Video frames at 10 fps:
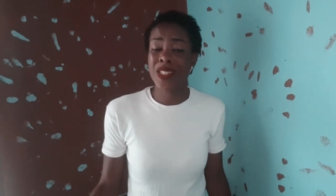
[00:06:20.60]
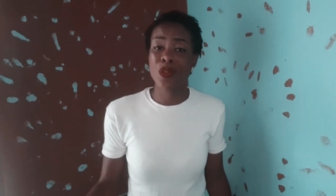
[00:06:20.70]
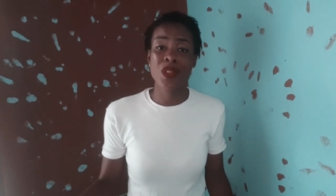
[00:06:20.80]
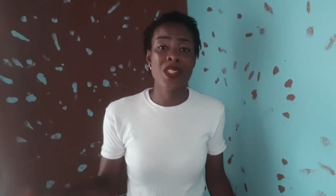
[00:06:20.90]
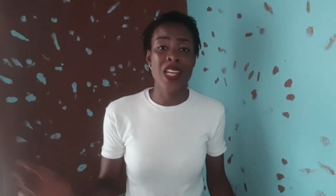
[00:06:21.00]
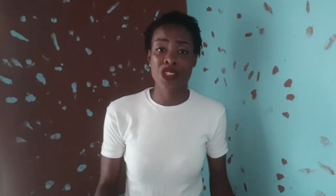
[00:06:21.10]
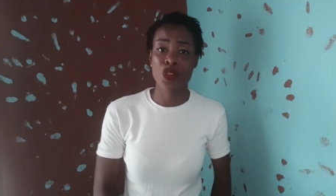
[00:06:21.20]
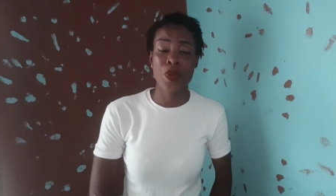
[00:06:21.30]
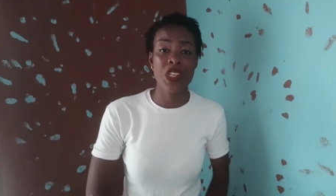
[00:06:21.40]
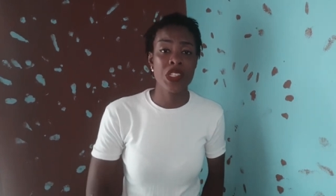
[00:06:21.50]
please don't
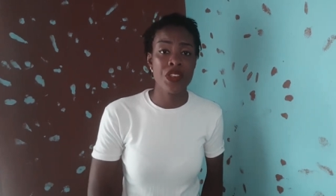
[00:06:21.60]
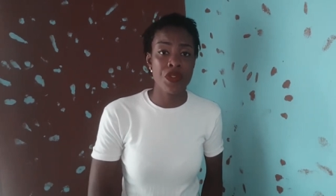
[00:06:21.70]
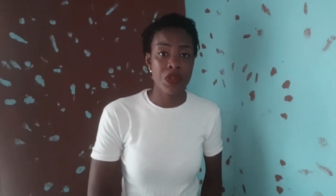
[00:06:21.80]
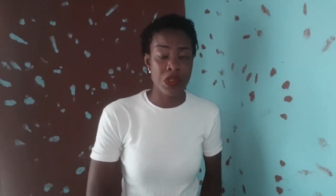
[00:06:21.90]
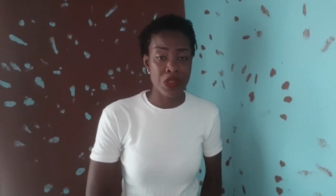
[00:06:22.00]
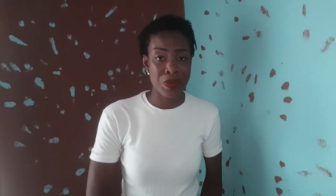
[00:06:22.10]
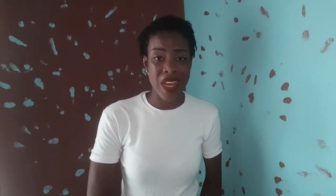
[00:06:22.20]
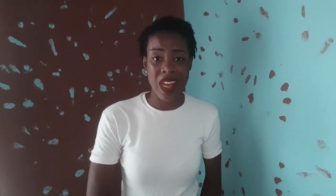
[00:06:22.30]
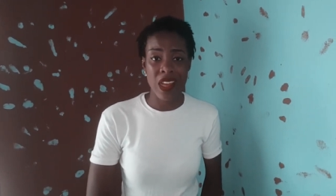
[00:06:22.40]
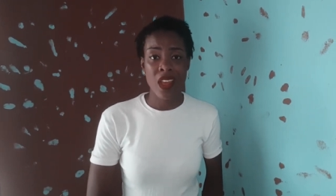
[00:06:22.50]
stash so many cereals in your
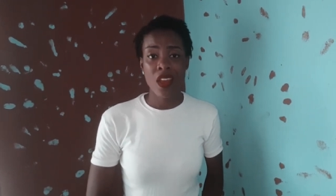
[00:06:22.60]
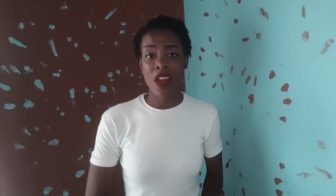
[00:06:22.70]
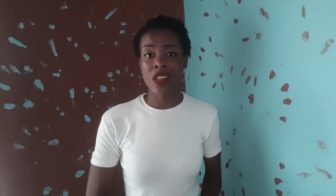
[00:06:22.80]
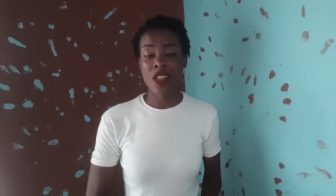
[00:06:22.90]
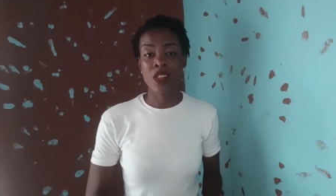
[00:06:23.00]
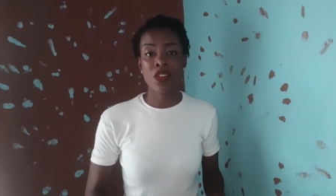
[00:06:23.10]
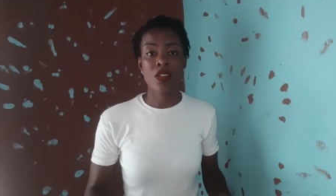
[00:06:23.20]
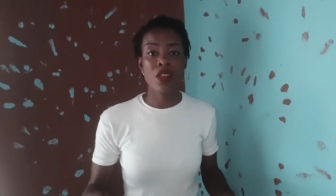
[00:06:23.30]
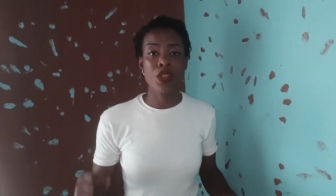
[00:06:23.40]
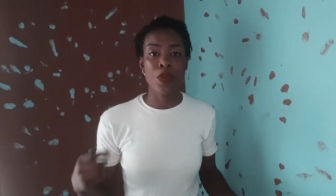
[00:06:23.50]
bag, because it's
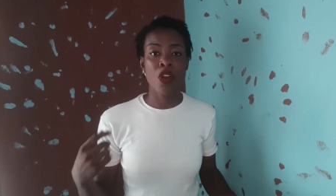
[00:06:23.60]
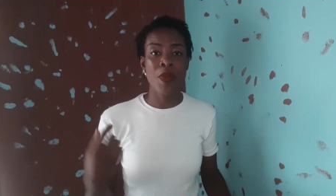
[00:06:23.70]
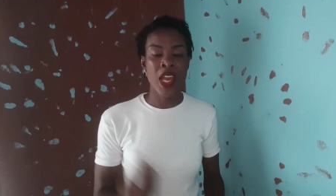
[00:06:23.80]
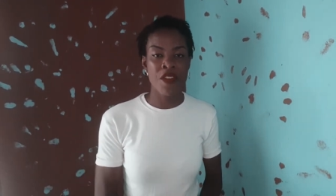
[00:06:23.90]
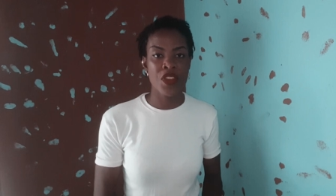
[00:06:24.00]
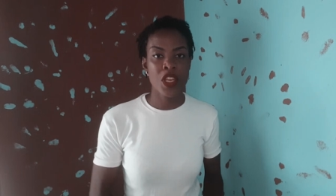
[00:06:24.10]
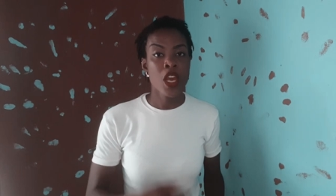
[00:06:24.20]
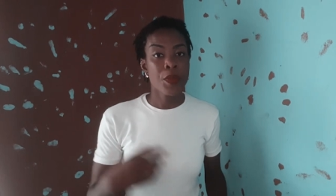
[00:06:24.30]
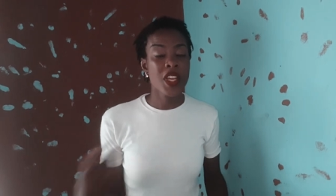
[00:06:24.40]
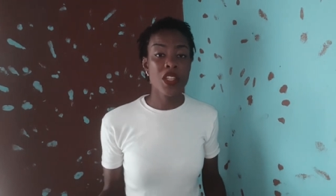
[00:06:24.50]
just going to become heavy.
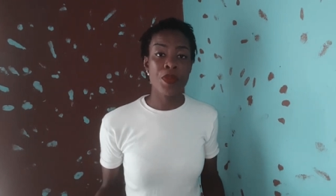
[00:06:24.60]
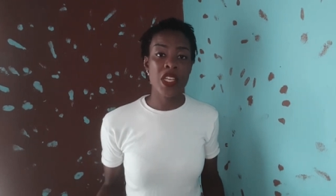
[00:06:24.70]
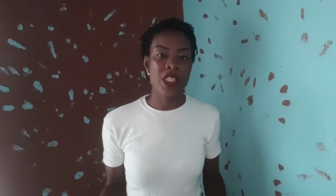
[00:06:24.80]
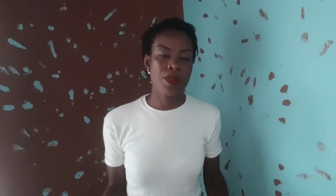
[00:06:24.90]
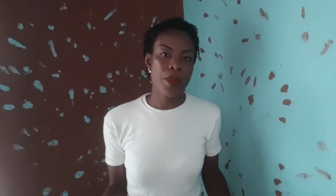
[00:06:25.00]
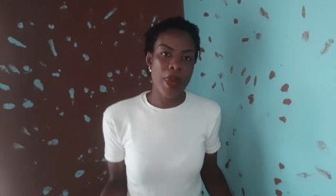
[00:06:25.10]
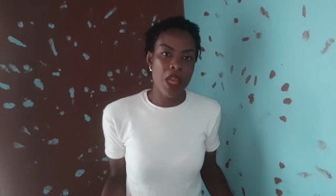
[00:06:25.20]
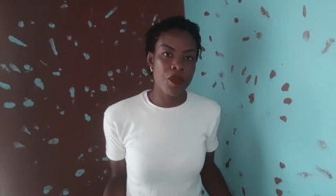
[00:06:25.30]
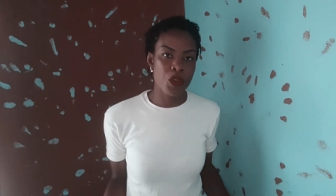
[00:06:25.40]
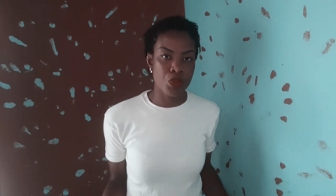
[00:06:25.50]
Pick the basics, maybe
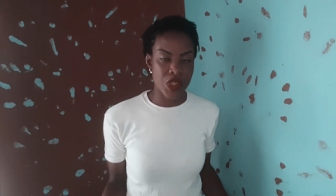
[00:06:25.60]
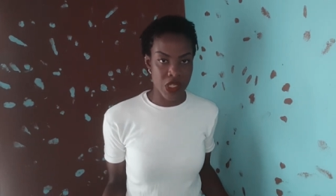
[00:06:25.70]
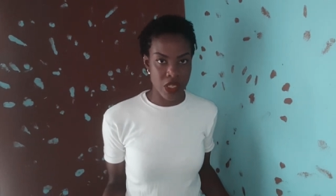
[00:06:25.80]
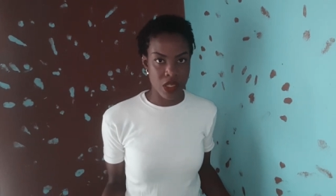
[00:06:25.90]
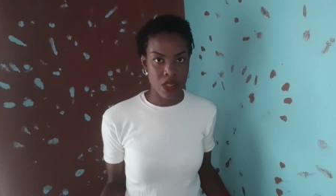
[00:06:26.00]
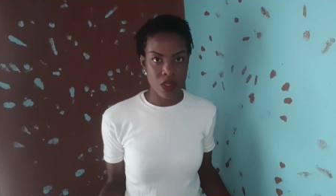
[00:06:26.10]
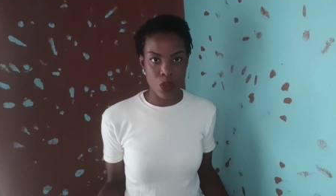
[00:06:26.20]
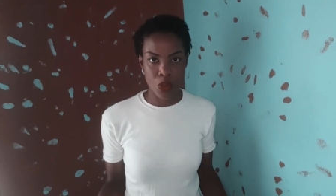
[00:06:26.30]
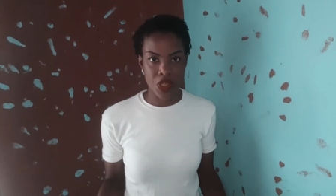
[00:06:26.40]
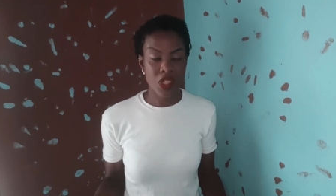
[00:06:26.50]
buy a few
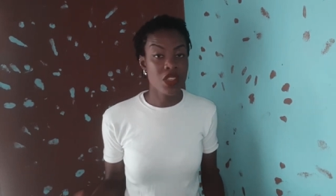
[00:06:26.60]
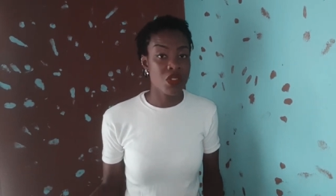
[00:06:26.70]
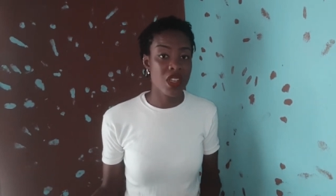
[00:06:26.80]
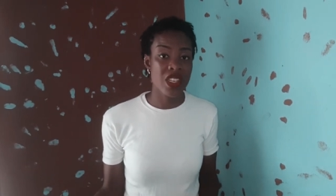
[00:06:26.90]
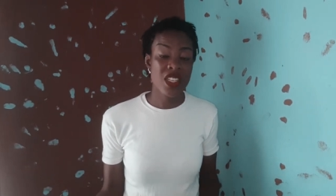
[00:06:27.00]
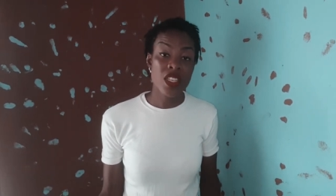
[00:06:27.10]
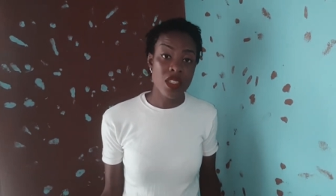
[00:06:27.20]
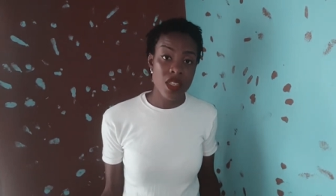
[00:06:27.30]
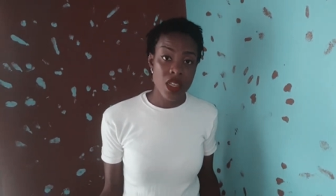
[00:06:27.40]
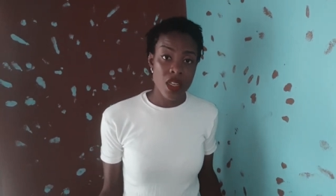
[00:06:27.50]
biscuits or things you can
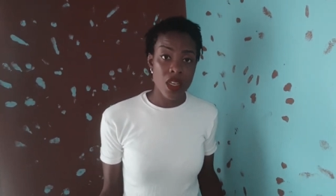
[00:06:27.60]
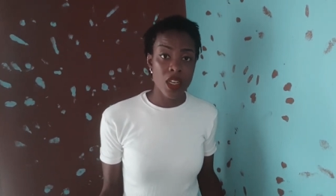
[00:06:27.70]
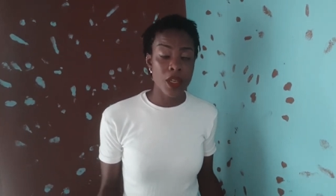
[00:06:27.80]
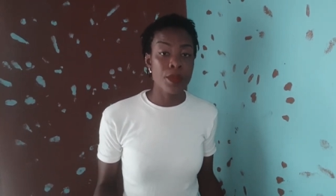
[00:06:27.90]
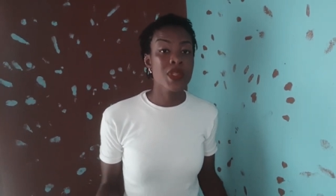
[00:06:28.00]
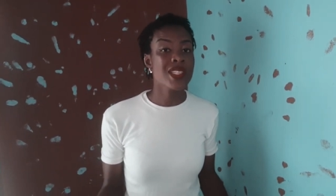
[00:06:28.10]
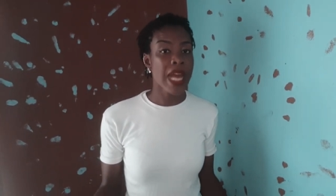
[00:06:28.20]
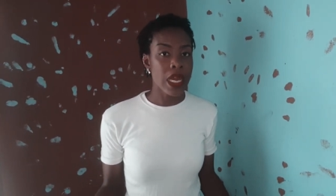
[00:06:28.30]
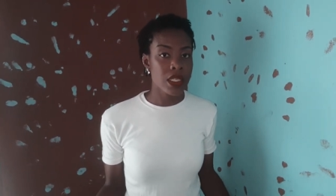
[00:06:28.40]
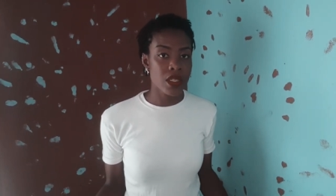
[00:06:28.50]
eat. Um,
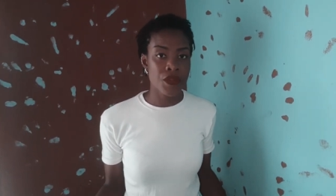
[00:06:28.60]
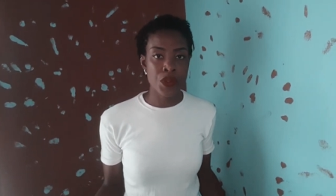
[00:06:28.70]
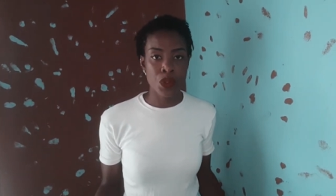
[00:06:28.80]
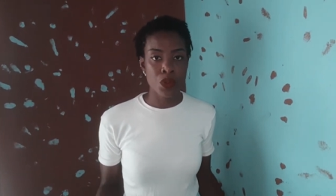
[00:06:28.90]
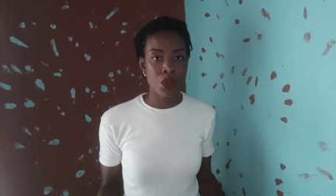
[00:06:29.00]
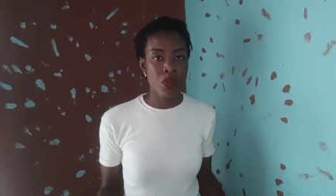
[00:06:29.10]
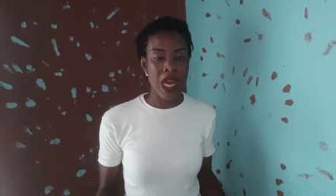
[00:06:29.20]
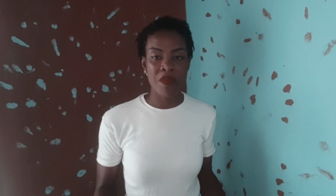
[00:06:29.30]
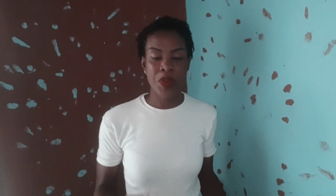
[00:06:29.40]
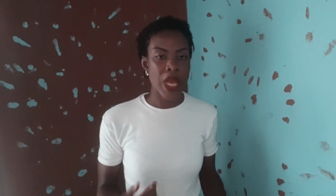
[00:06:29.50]
snacks if you
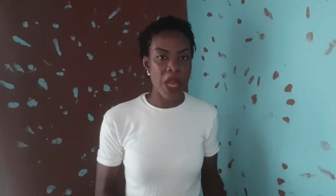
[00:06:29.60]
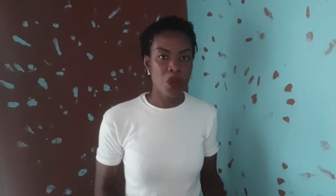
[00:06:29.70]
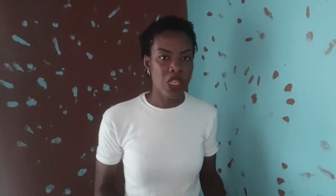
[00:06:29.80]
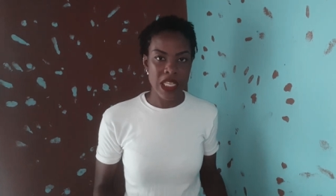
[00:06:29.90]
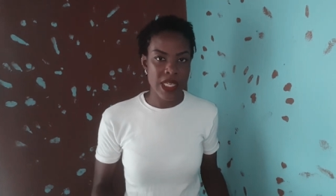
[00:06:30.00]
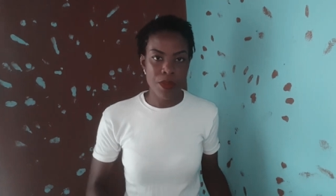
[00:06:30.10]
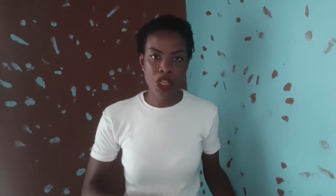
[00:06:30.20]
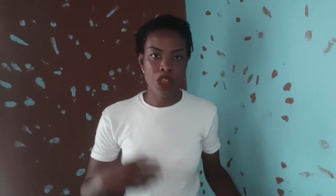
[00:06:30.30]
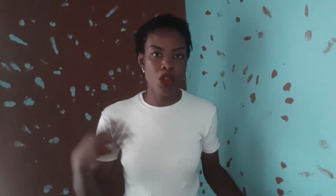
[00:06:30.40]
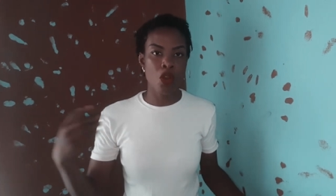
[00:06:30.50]
have maybe
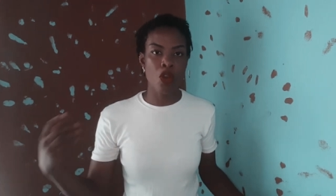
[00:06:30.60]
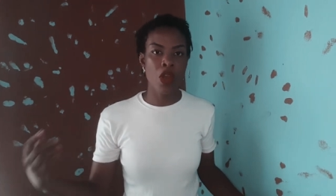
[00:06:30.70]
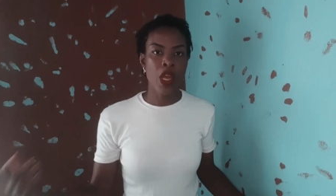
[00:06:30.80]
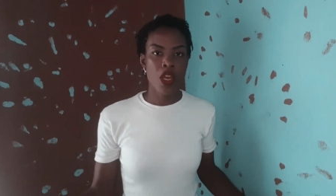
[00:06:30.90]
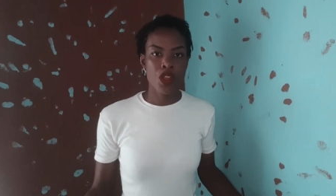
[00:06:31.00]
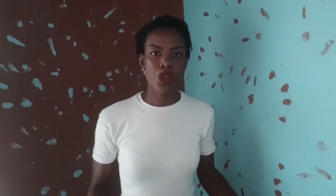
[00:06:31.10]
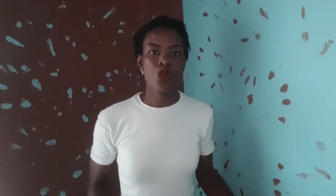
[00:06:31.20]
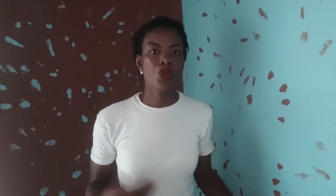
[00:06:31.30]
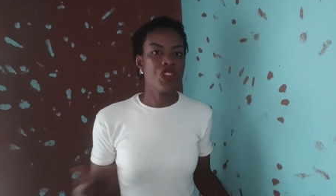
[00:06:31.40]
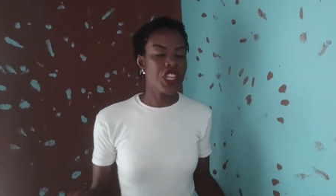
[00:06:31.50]
hypoglycemia or
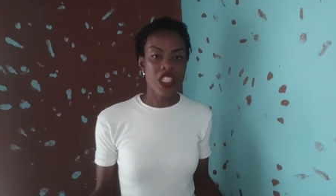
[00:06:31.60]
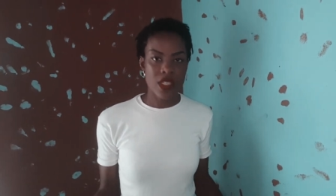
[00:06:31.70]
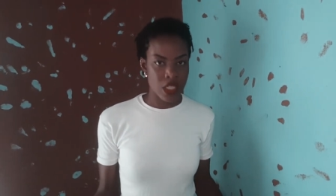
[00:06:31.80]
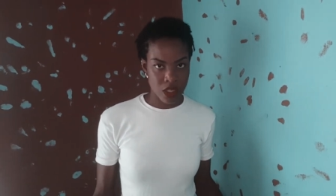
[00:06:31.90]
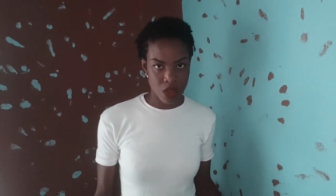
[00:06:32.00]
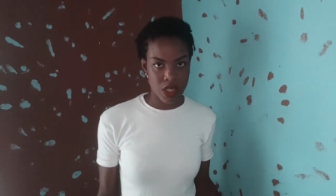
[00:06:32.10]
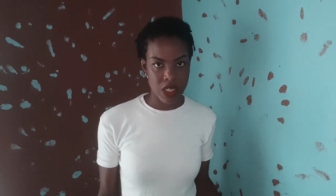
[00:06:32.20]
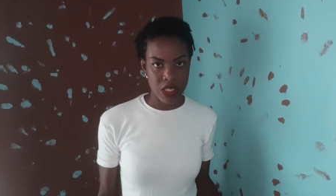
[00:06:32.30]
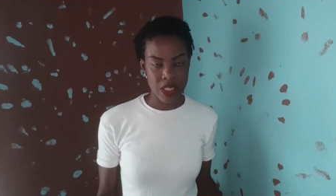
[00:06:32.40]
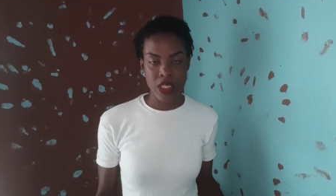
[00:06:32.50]
you need to eat
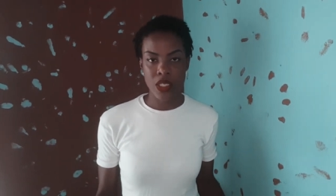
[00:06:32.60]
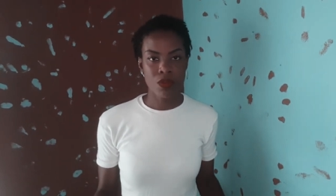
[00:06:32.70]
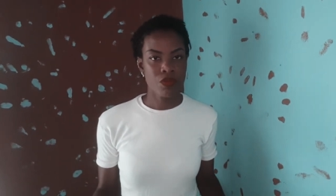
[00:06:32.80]
constantly